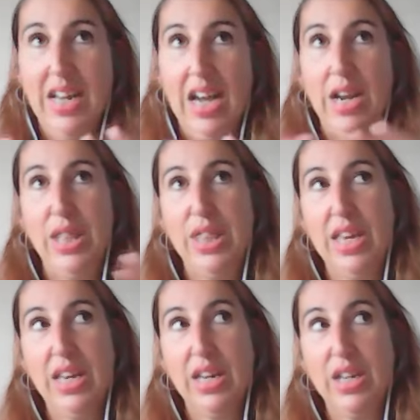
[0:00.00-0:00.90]
And I
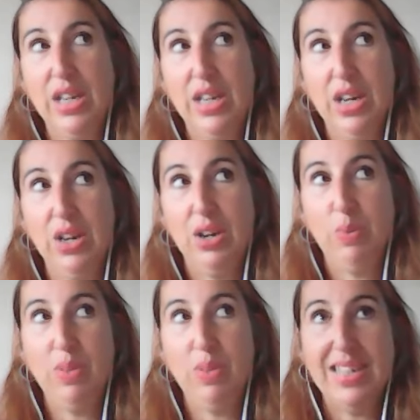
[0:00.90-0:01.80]
think, you know,
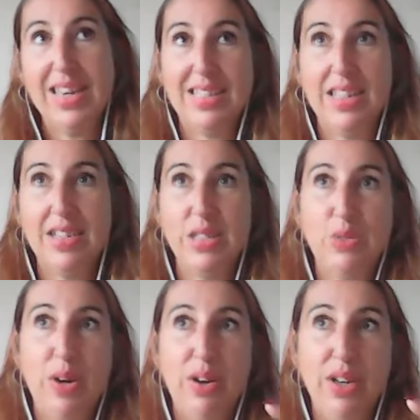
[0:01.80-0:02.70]
we did exercises
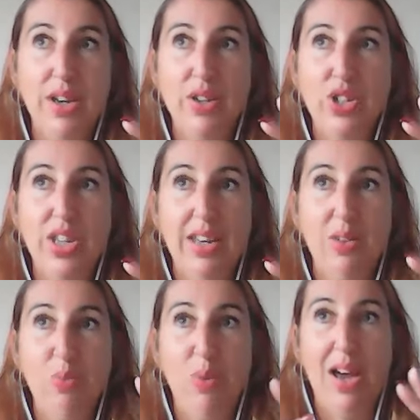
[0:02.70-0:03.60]
throughout our coaching
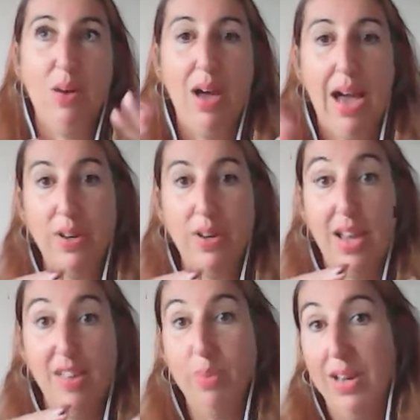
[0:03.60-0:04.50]
where how would
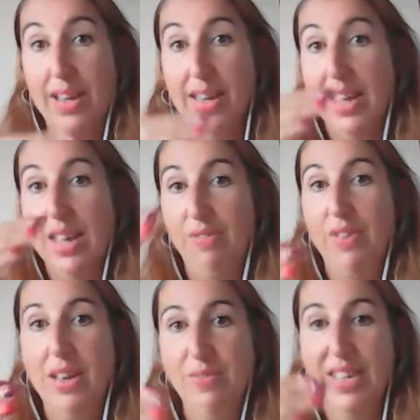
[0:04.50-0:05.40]
life be like in
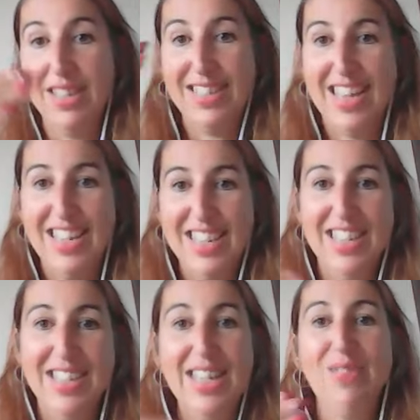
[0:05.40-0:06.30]
five years, ten
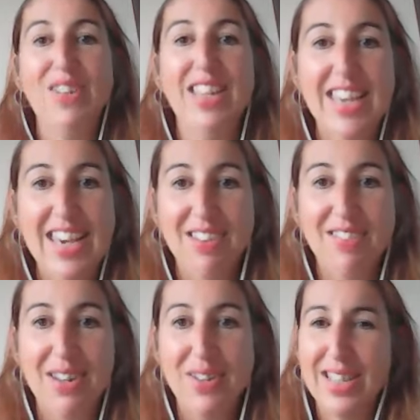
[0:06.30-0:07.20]
years, even a year? Yeah.
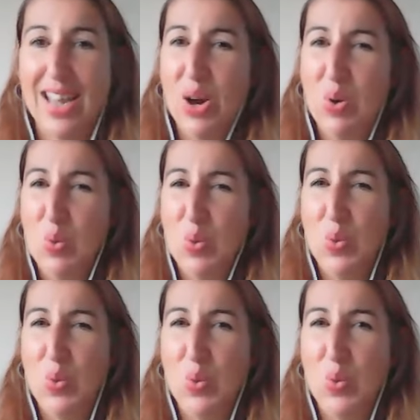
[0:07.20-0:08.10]
And I was like,
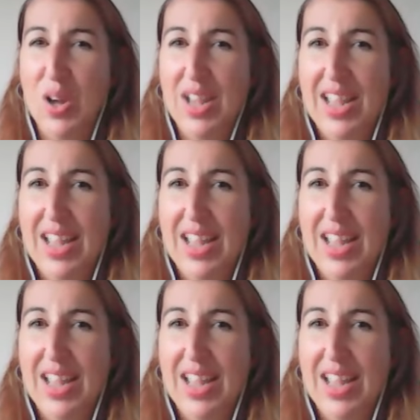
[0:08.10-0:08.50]
oh,